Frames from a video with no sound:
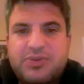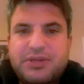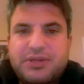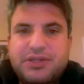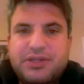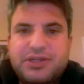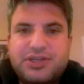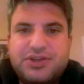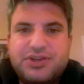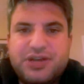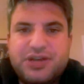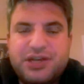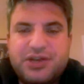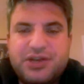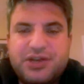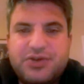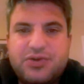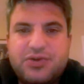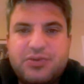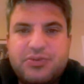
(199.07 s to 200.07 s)
publicly
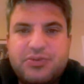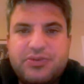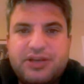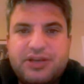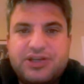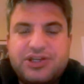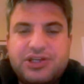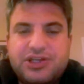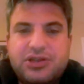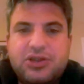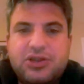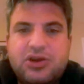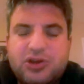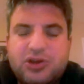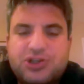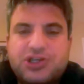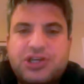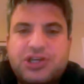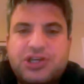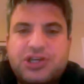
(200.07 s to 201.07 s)
traded corporation
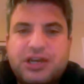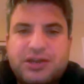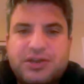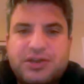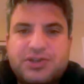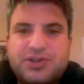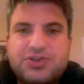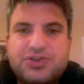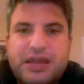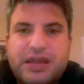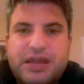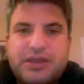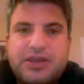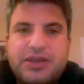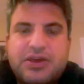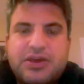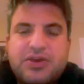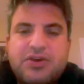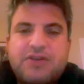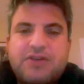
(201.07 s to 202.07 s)
largely on the
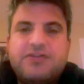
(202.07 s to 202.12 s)
strength